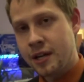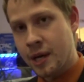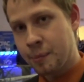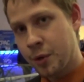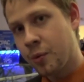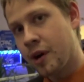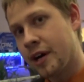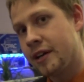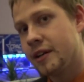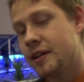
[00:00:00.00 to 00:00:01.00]
Number
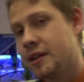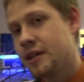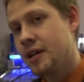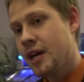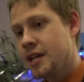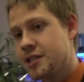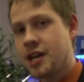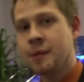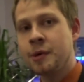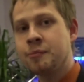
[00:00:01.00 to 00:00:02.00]
one,
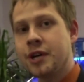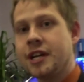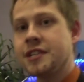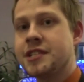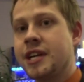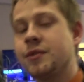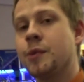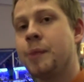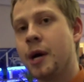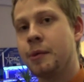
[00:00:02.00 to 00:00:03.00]
Chairman Brady said the
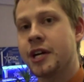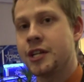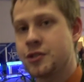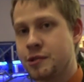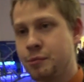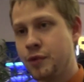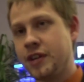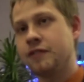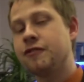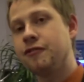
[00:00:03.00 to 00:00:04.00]
Republicans were
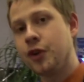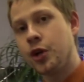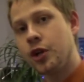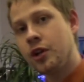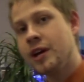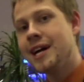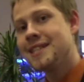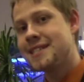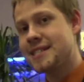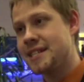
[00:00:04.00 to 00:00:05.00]
moving full
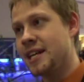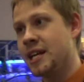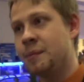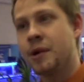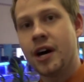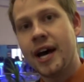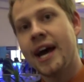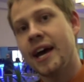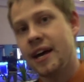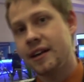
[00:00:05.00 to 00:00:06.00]
steam
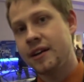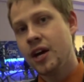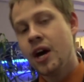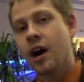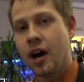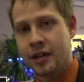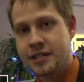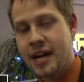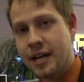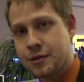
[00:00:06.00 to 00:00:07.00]
ahead
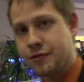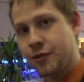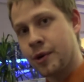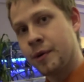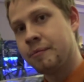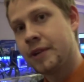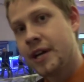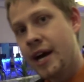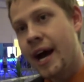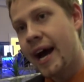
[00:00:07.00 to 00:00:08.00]
on tax reform.
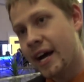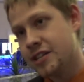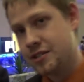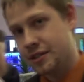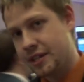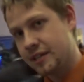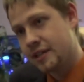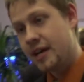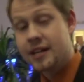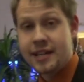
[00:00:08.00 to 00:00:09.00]
Actually,
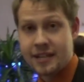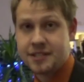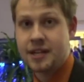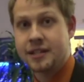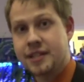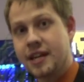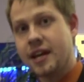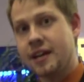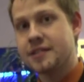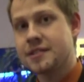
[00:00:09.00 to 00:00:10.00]
that's not the
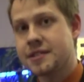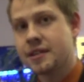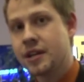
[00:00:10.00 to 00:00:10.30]
case.